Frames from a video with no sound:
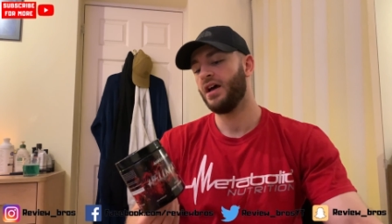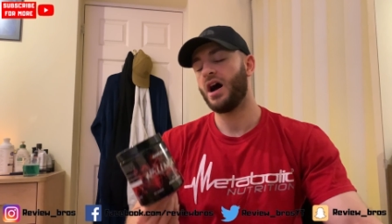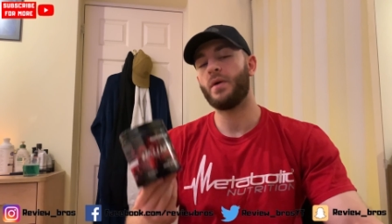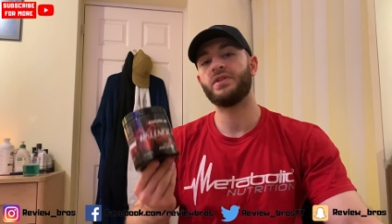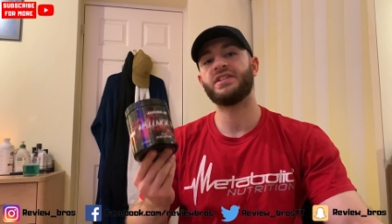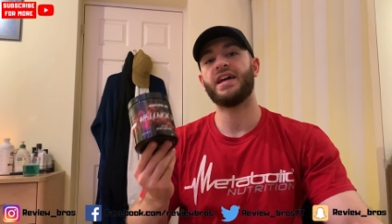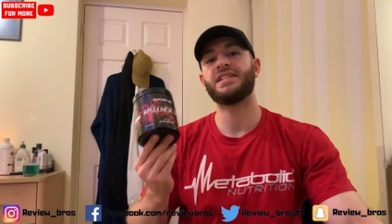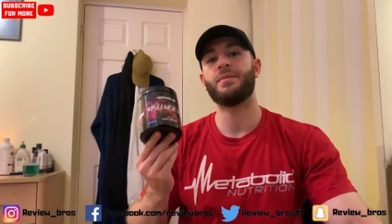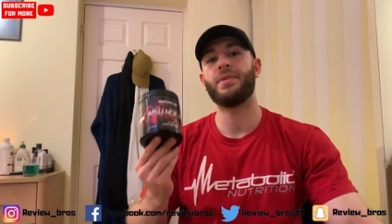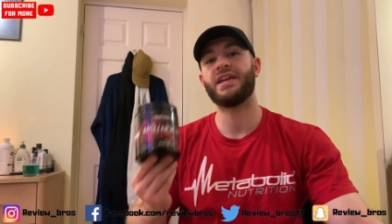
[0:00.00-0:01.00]
I would say
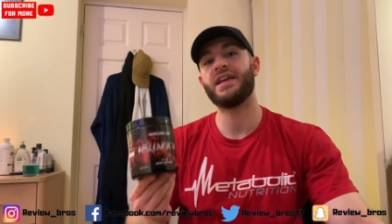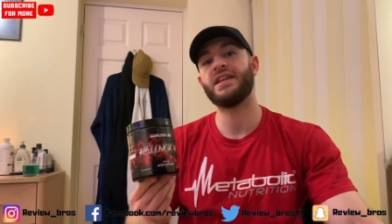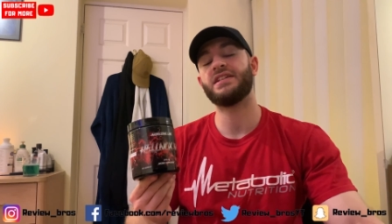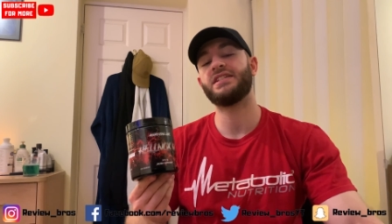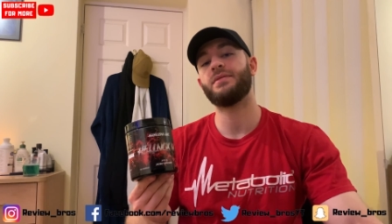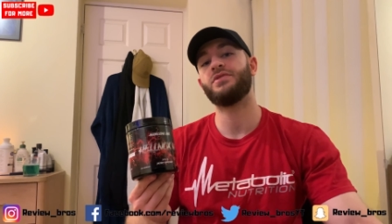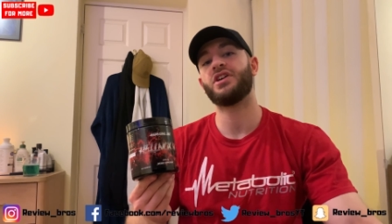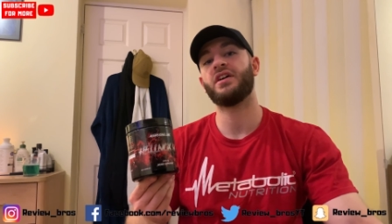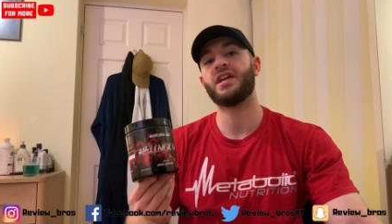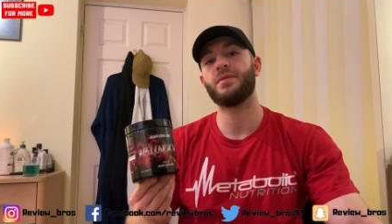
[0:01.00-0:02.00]
it's a beginner Stim
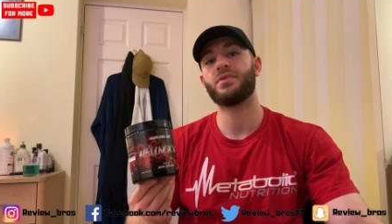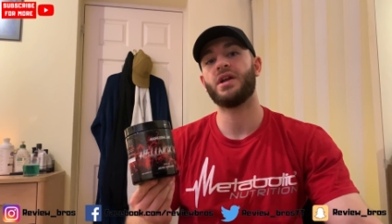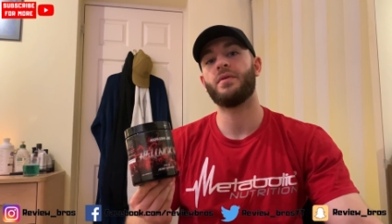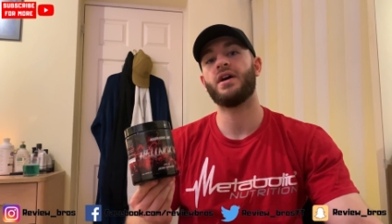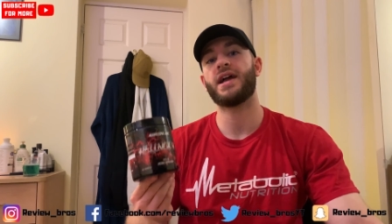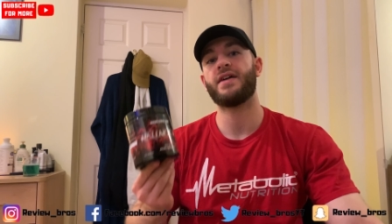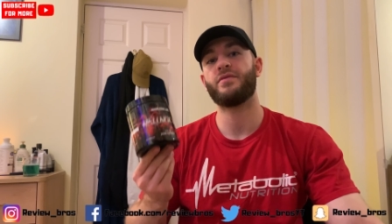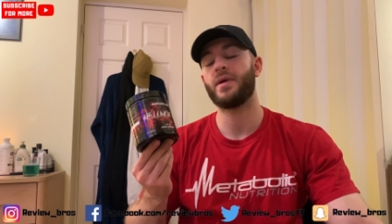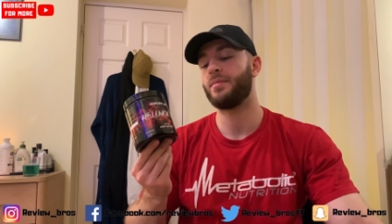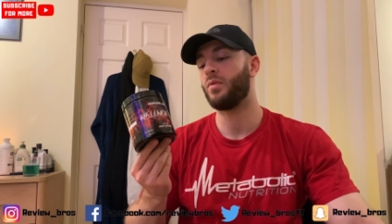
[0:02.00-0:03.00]
Junkie pre-workout
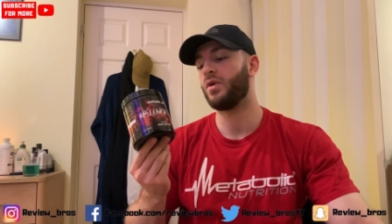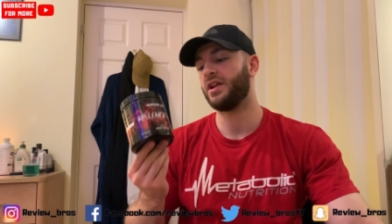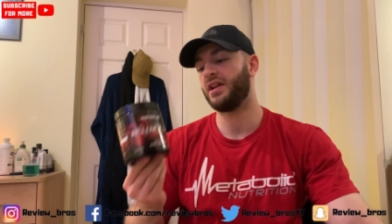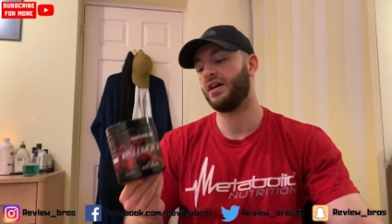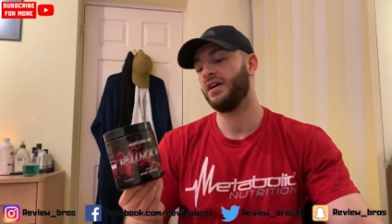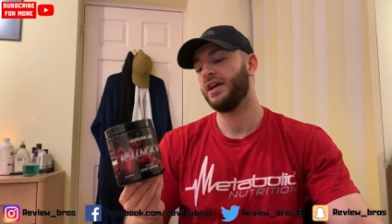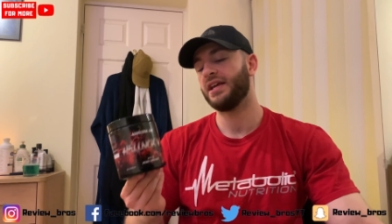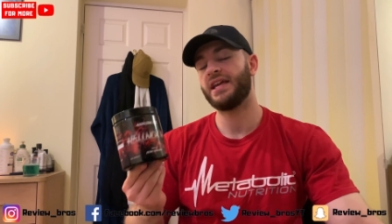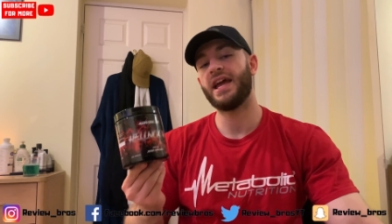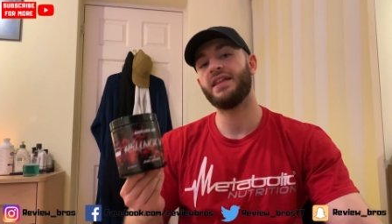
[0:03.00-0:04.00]
for people wanting to
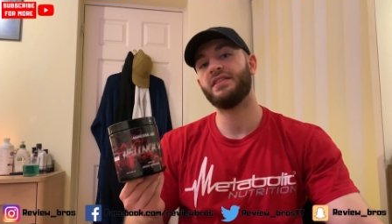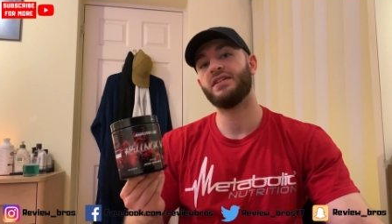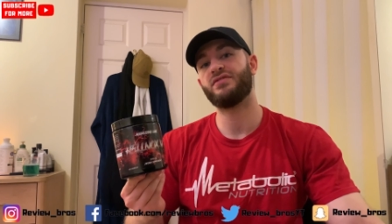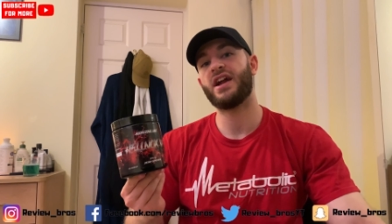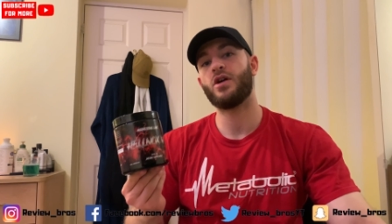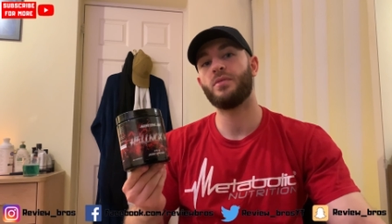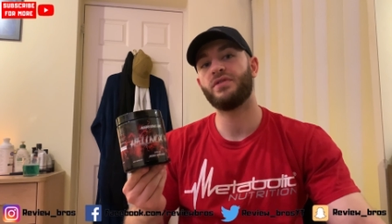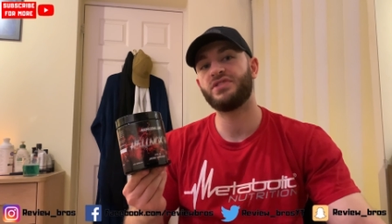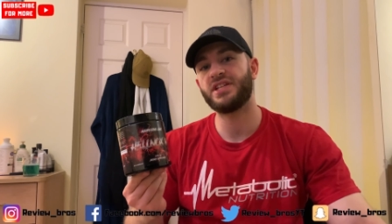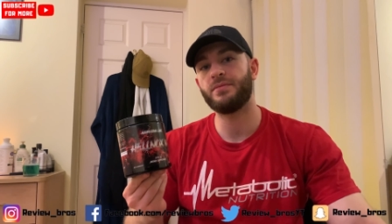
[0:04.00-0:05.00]
get in the realm
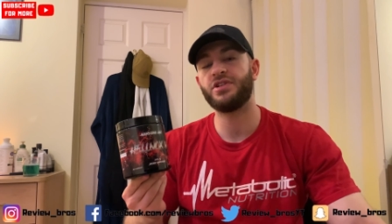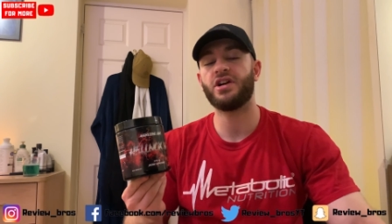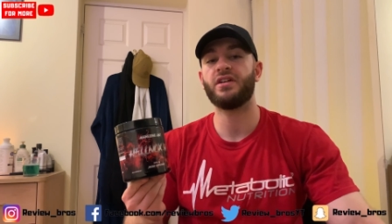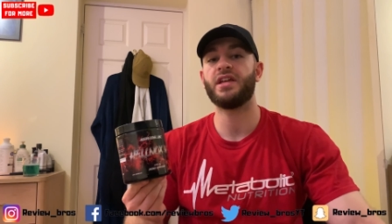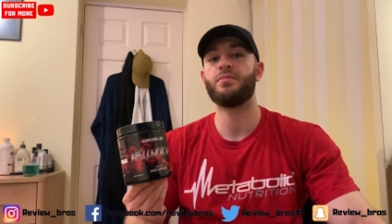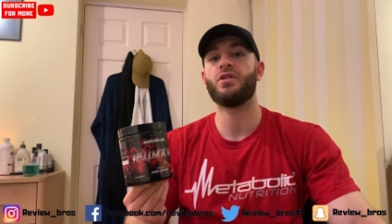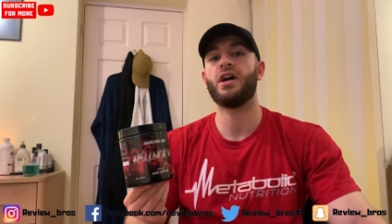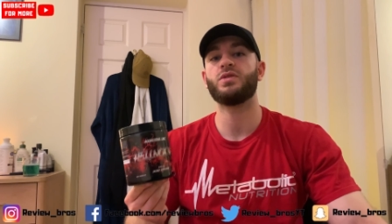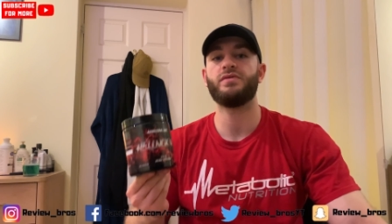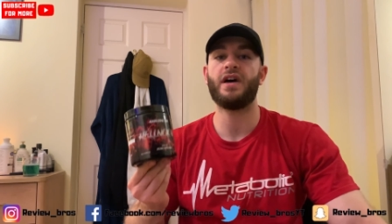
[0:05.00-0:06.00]
of Stim Junkie
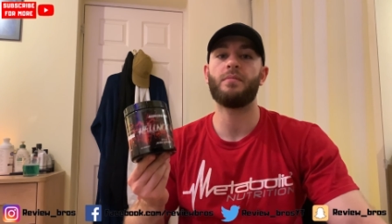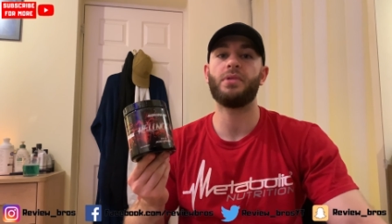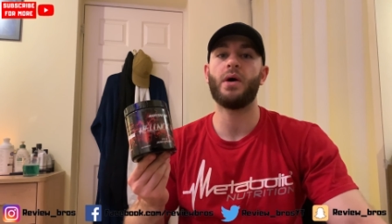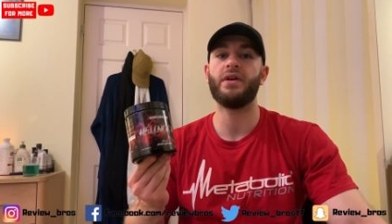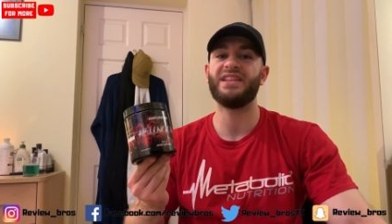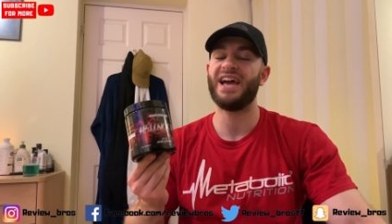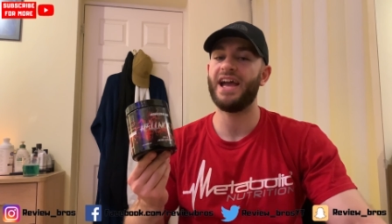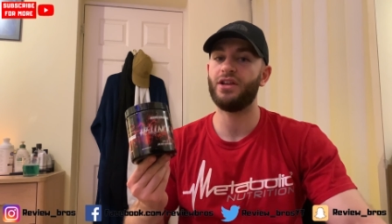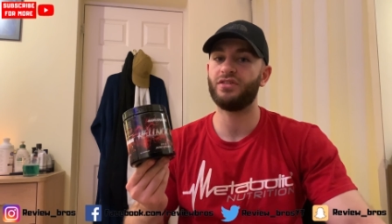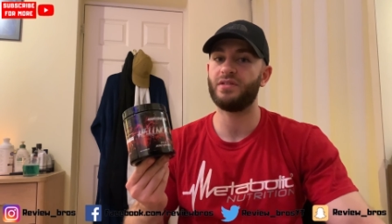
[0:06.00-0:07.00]
products without blowing their
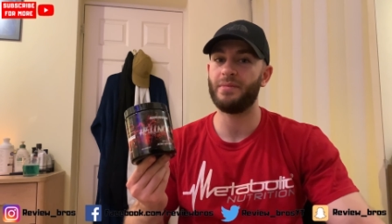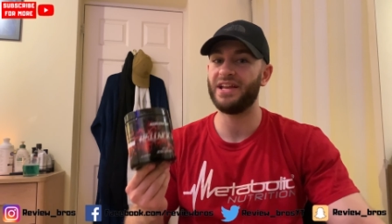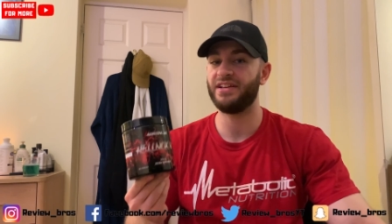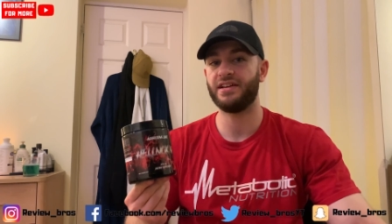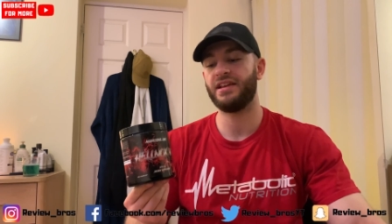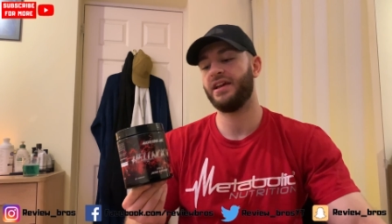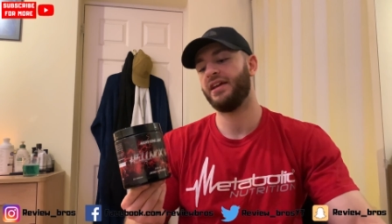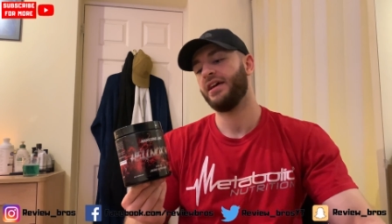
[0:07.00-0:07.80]
head off immediately.